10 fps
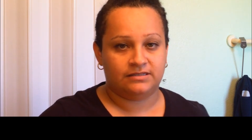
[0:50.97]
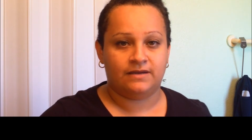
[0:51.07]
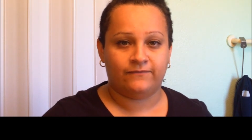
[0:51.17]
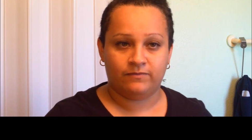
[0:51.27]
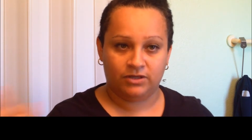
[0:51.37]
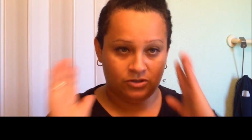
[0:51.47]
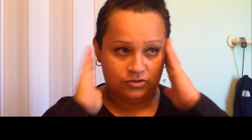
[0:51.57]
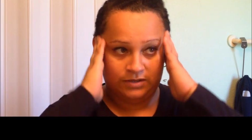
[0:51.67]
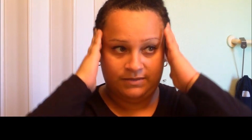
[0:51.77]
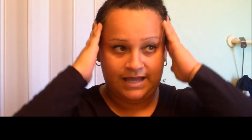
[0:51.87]
It's time for me to
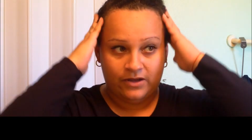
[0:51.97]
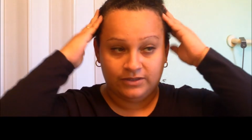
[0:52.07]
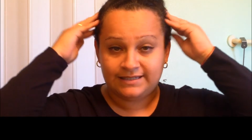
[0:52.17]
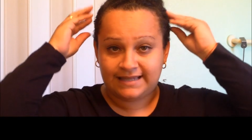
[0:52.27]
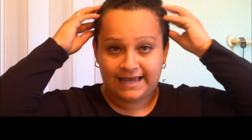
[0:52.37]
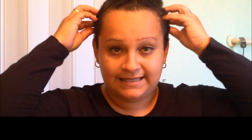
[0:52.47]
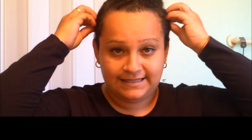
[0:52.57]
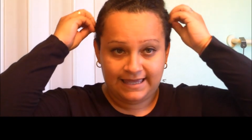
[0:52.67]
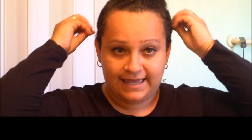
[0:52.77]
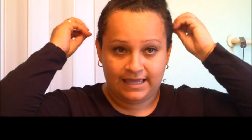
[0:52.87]
trim down the
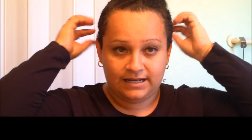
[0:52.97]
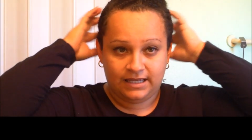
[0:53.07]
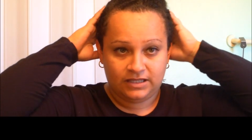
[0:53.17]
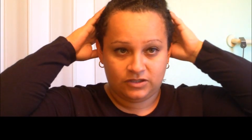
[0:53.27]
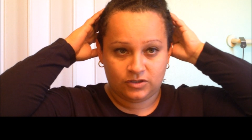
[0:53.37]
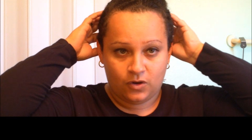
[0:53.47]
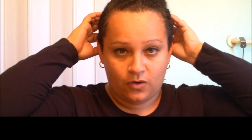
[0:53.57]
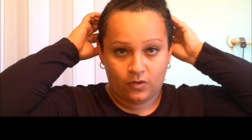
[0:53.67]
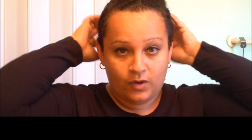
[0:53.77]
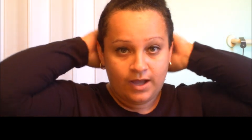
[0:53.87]
sides again, and
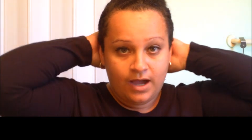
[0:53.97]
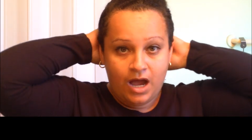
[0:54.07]
so